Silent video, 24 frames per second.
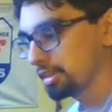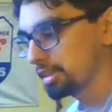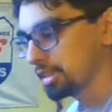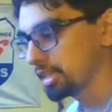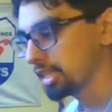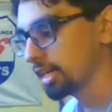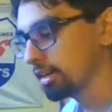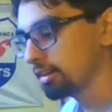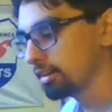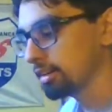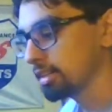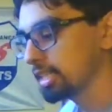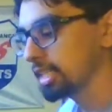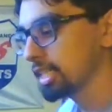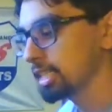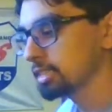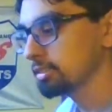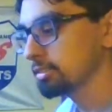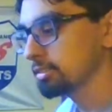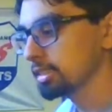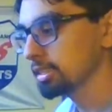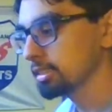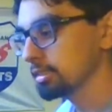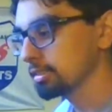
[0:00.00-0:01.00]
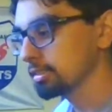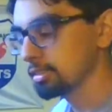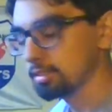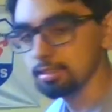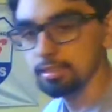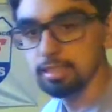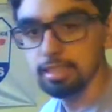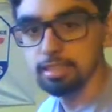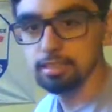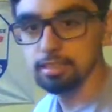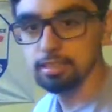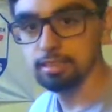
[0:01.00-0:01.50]
Nowadays,
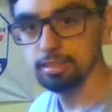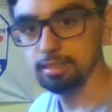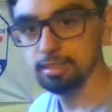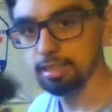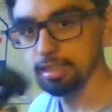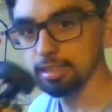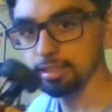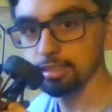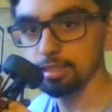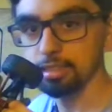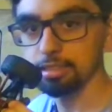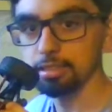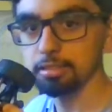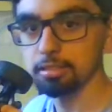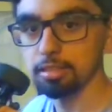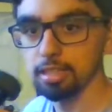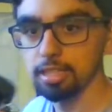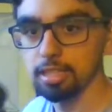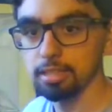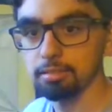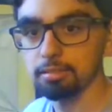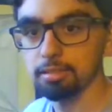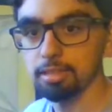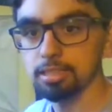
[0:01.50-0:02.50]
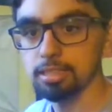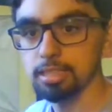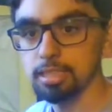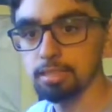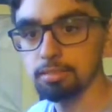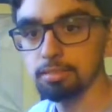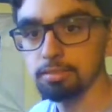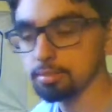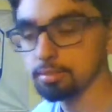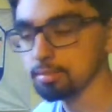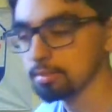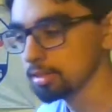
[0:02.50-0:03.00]
this little thing runs
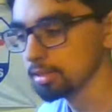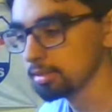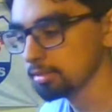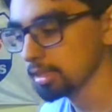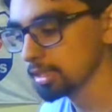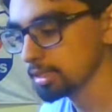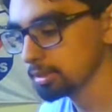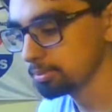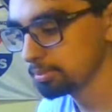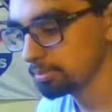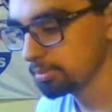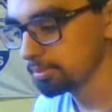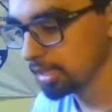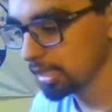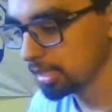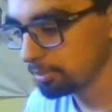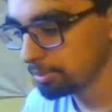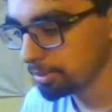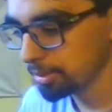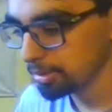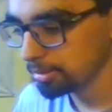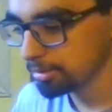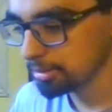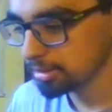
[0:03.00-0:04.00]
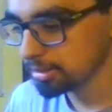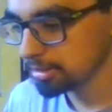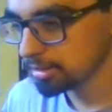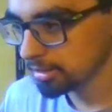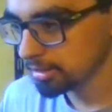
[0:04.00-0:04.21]
off of 2S LiPos.